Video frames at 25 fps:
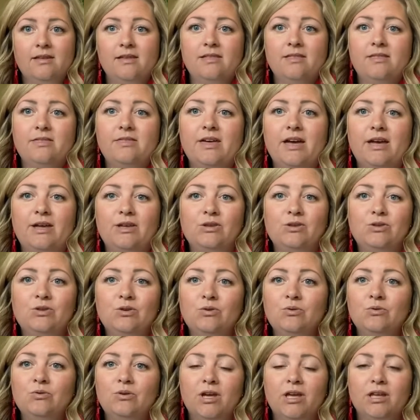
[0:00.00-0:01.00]
that
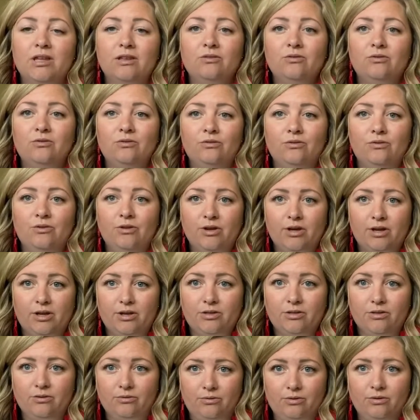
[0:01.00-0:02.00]
you can look
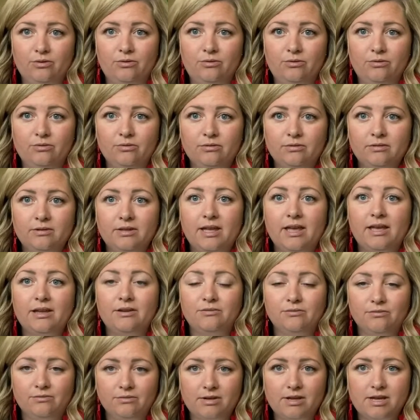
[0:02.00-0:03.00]
through
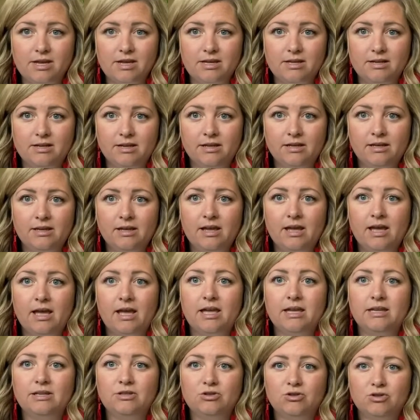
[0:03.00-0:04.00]
and read
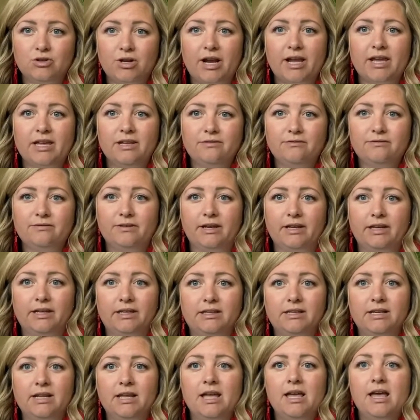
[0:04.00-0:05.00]
and try and
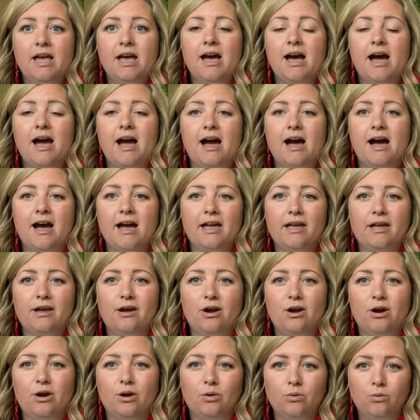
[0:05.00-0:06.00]
find
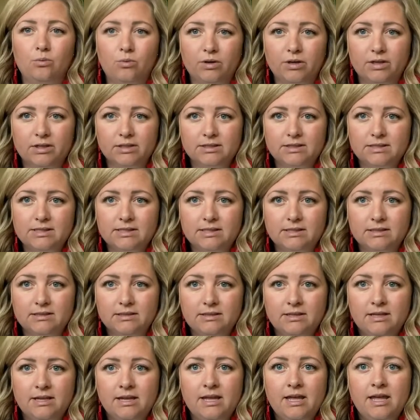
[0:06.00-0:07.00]
IR words.
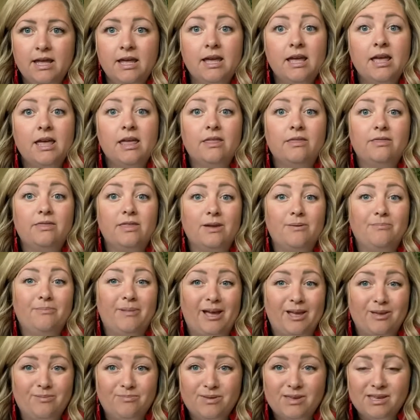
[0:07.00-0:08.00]
They
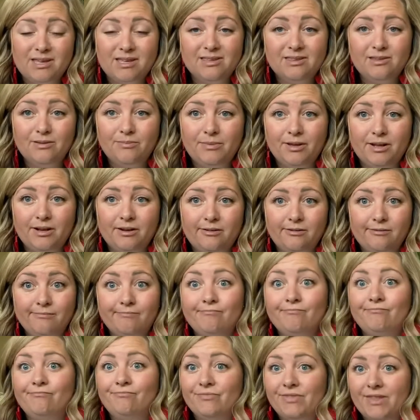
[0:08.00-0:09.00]
might be in the middle,
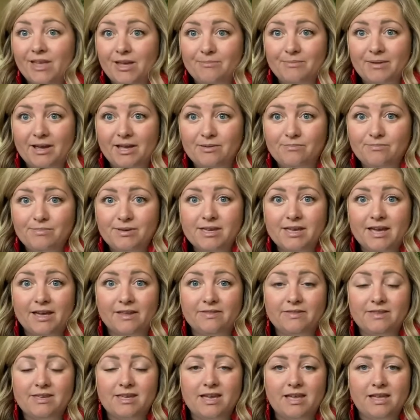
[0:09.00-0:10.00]
they might be
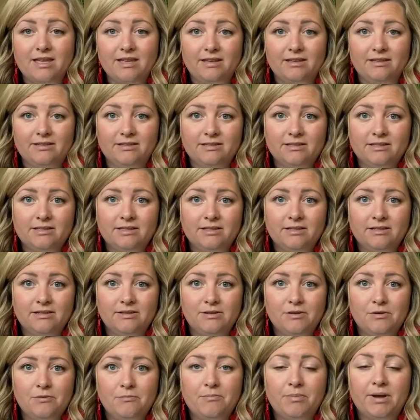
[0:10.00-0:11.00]
at the end,
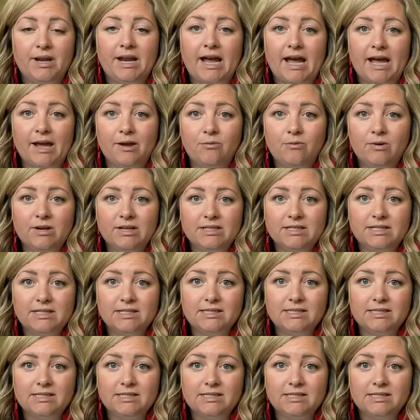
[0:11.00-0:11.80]
but I want to